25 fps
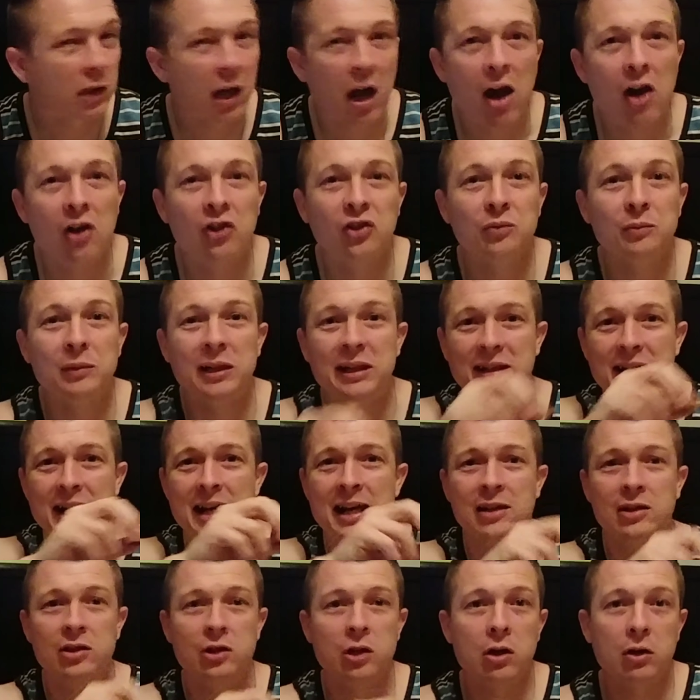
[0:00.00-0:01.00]
That's my
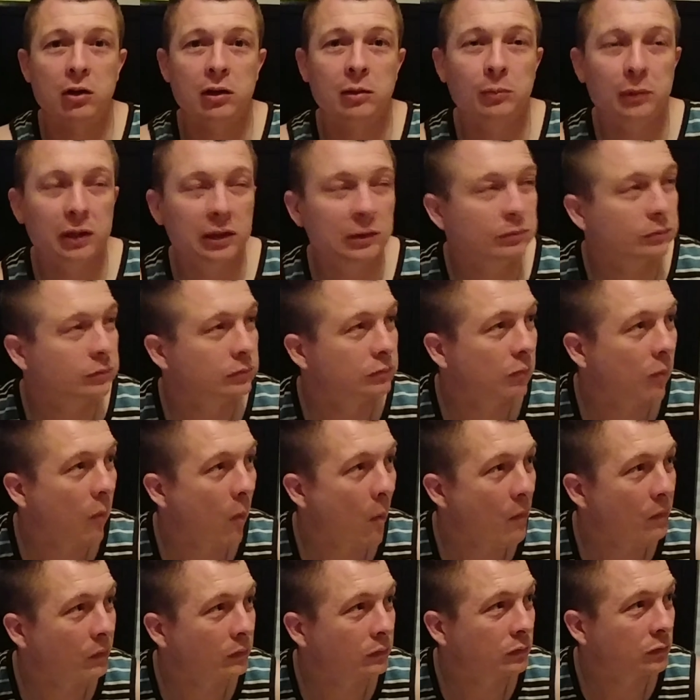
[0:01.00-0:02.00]
dad talking, but
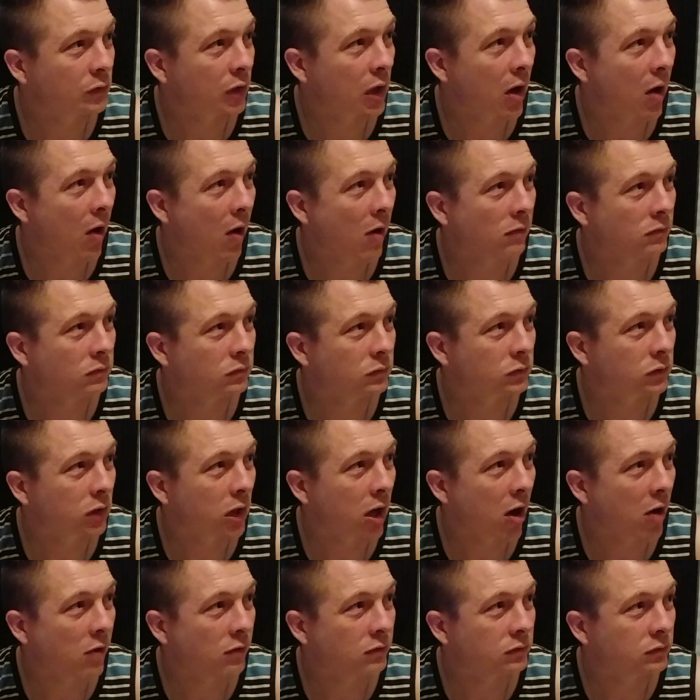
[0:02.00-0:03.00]
that's the seasoning
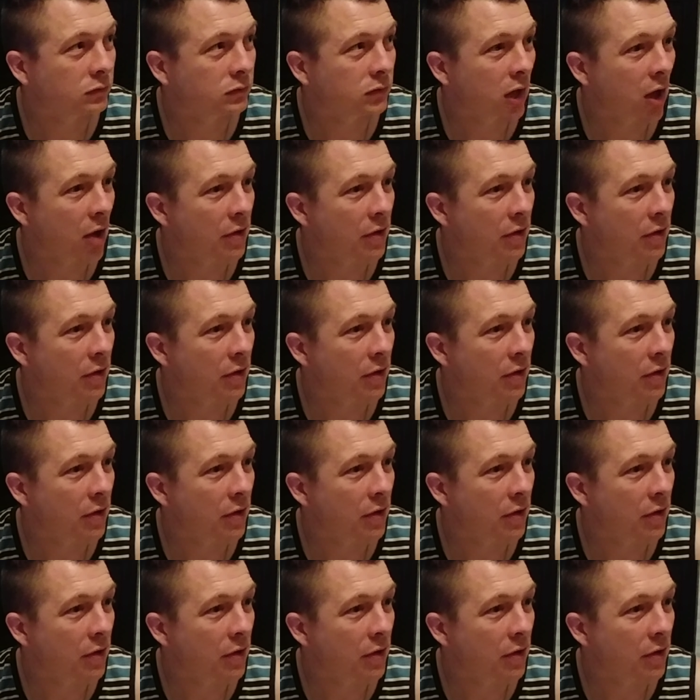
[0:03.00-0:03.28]
part, man.